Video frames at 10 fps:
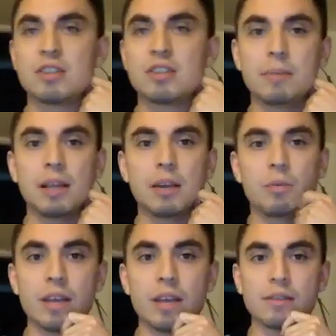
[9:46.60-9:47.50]
going to be like,
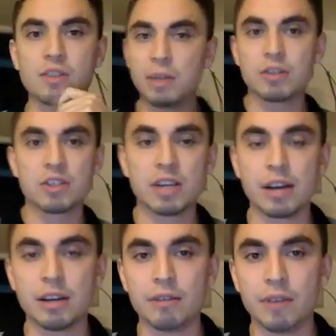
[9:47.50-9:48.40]
wait, Spila just
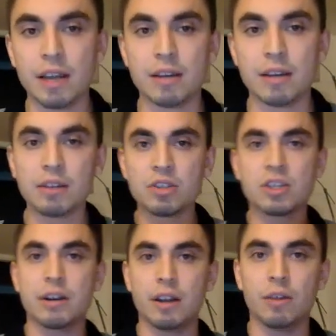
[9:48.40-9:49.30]
got an invite. Nick just
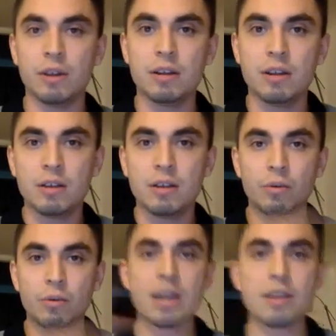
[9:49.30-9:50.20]
got another one.
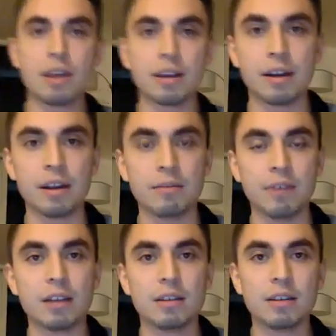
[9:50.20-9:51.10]
Ray then got an
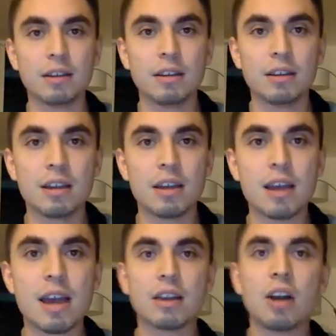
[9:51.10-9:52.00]
invite.
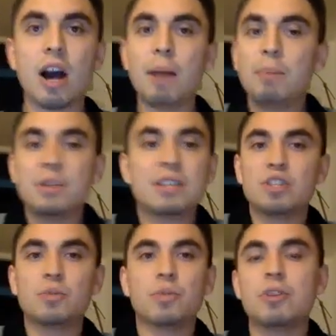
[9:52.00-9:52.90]
And
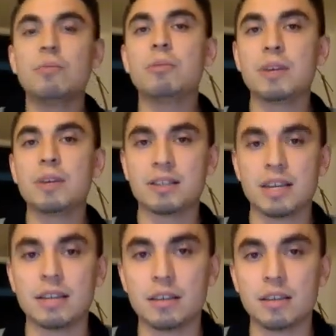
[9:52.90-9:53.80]
competition, we're human beings
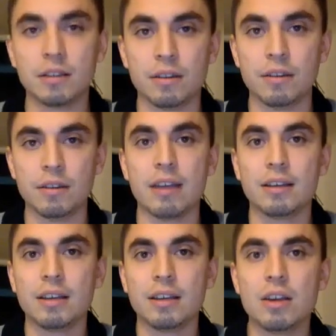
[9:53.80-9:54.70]
at the end of the day.
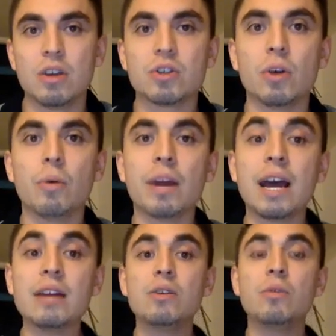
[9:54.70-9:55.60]
So what
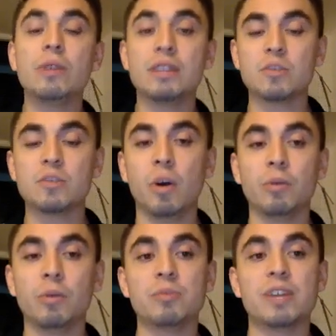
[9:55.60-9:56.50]
I do in these boy
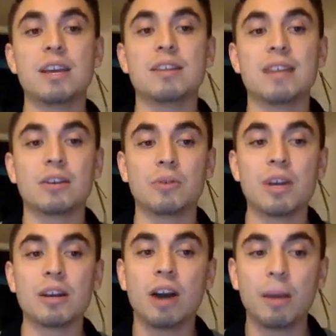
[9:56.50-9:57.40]
rooms is I
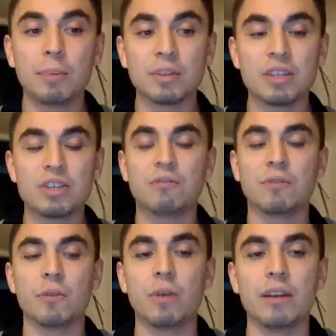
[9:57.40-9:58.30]
create a competition
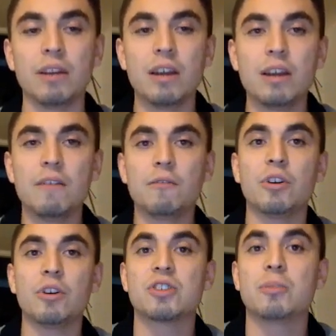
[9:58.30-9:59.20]
for what?
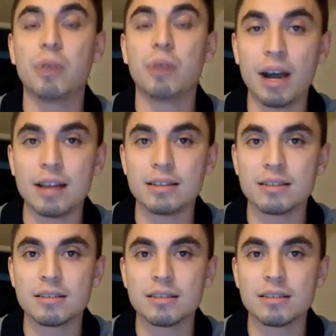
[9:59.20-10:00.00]
for a surprise.